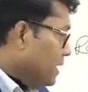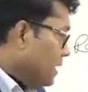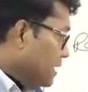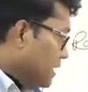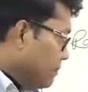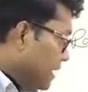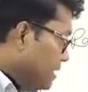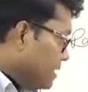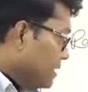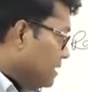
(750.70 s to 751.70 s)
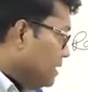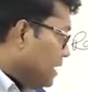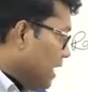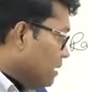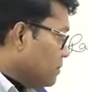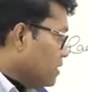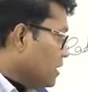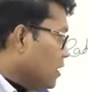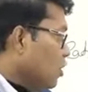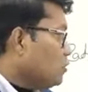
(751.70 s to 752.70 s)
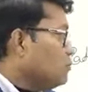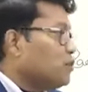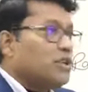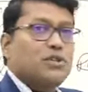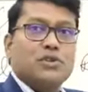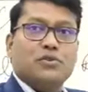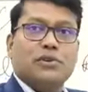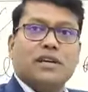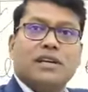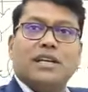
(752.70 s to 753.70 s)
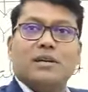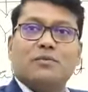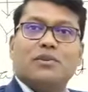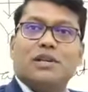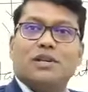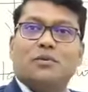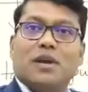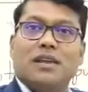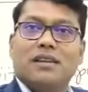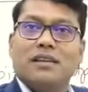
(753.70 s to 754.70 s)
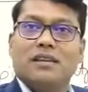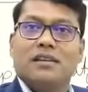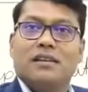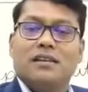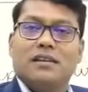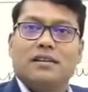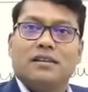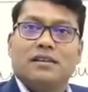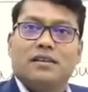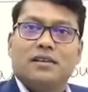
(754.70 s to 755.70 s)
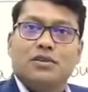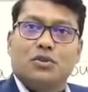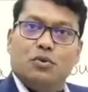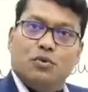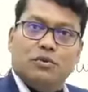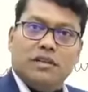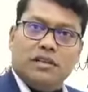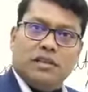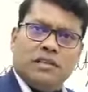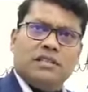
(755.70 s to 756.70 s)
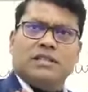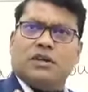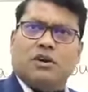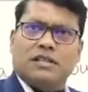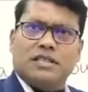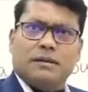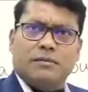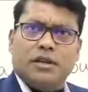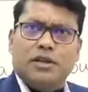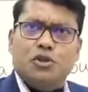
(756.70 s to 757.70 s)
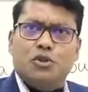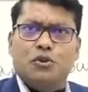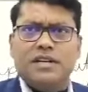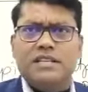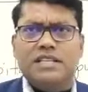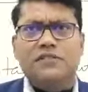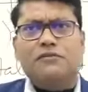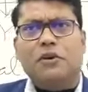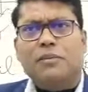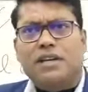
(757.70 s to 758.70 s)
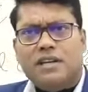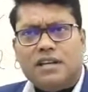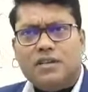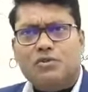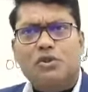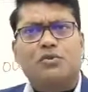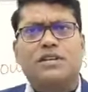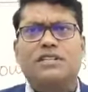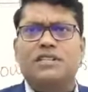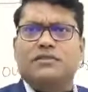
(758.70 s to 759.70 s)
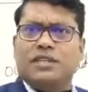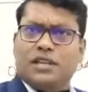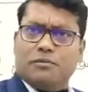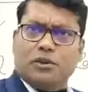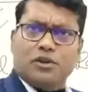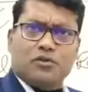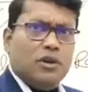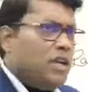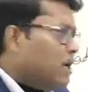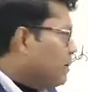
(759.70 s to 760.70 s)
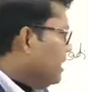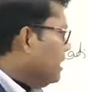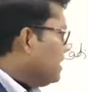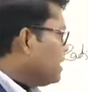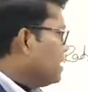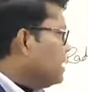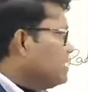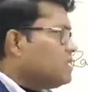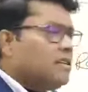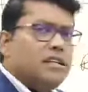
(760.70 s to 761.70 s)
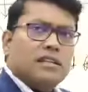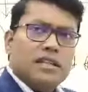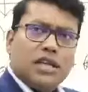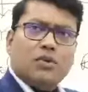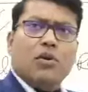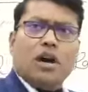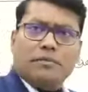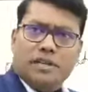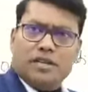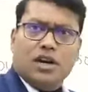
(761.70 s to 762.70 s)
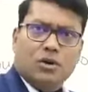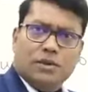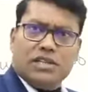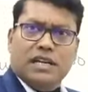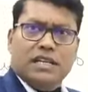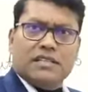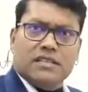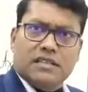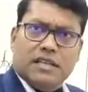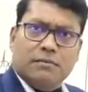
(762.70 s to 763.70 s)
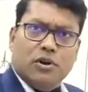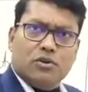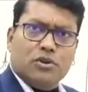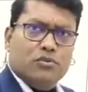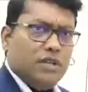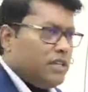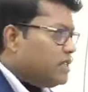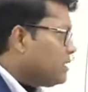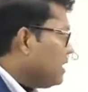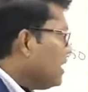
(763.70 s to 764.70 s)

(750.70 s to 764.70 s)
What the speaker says: Incremental capital output ratio, delta K upon delta Y. So this is the concept. So you can see from here also, you can see there also, but it is need the requirement, how much additional amount you need it.